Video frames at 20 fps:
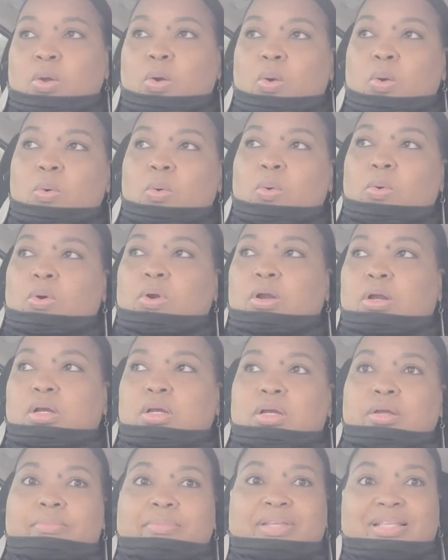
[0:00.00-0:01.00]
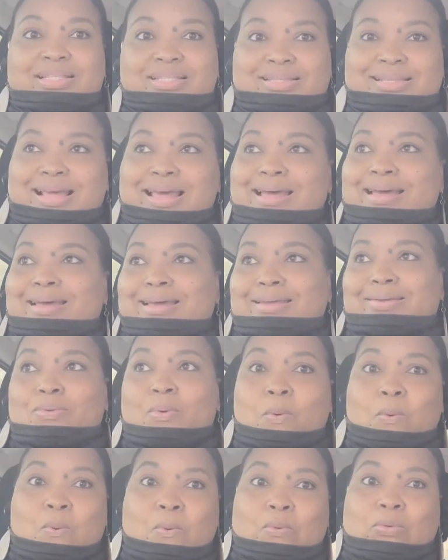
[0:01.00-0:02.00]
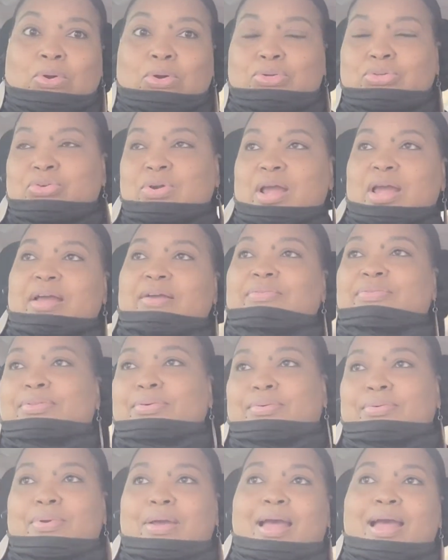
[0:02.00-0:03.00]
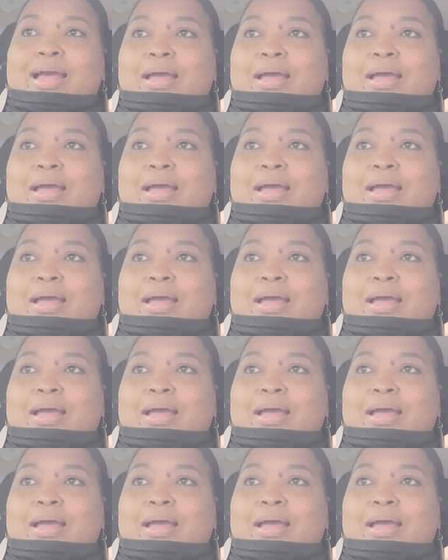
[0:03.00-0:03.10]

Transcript: or come inside or drive through.